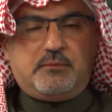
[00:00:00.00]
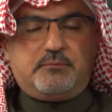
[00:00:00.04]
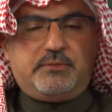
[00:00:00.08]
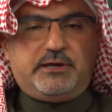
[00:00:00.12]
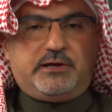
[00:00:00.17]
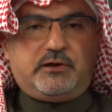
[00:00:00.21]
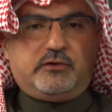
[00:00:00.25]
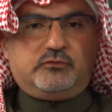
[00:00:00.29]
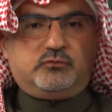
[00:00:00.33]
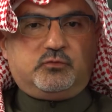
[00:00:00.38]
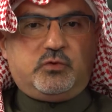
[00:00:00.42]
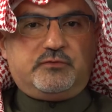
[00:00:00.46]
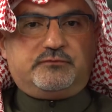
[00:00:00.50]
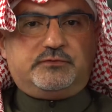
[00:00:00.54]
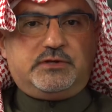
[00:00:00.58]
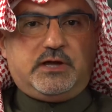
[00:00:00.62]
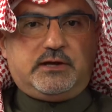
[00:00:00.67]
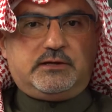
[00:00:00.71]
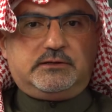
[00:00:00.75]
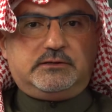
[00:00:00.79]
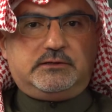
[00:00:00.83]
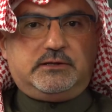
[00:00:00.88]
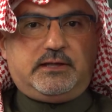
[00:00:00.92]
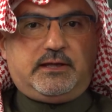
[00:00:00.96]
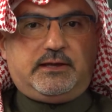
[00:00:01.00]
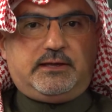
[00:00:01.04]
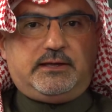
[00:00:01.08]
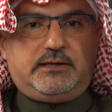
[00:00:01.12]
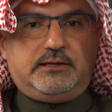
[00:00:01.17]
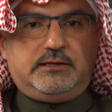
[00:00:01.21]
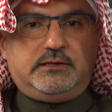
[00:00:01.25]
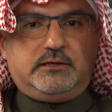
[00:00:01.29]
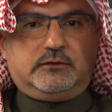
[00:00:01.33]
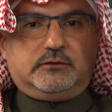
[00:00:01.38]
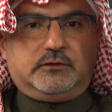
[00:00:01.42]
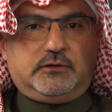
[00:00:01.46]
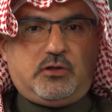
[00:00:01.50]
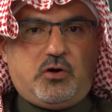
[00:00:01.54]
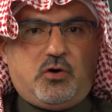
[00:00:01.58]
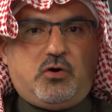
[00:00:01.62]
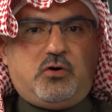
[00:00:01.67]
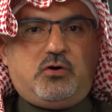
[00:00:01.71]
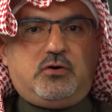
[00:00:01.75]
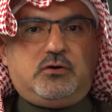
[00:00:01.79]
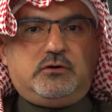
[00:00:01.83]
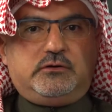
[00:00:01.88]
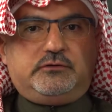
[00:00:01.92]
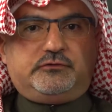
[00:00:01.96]
because we've done a
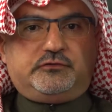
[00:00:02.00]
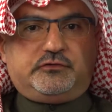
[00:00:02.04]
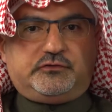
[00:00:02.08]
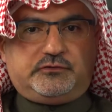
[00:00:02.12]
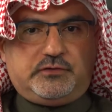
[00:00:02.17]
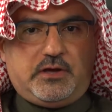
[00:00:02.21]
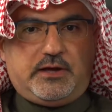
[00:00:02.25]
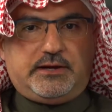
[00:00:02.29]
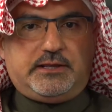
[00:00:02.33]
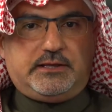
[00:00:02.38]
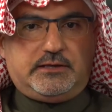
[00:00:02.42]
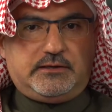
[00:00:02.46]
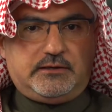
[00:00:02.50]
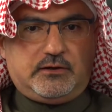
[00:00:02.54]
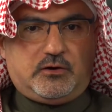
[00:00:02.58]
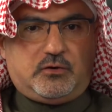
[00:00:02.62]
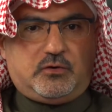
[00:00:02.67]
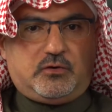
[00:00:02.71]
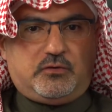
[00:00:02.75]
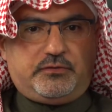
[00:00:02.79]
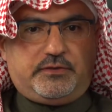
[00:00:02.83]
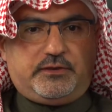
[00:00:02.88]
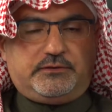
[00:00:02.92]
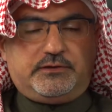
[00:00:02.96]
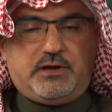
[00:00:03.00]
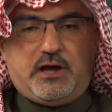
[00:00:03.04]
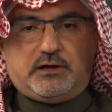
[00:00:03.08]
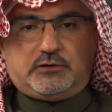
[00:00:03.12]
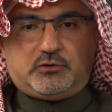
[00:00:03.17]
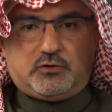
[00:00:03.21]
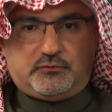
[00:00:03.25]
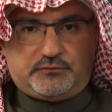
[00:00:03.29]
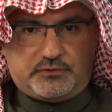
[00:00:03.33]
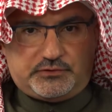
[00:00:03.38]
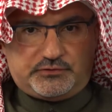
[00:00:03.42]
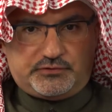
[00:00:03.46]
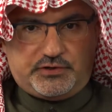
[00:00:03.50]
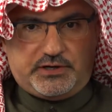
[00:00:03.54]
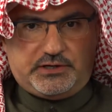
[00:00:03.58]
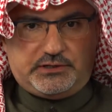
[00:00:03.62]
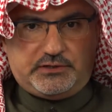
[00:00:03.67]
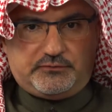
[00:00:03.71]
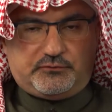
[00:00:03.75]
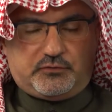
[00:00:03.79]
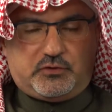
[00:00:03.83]
long study on the doctrine of the Trinity,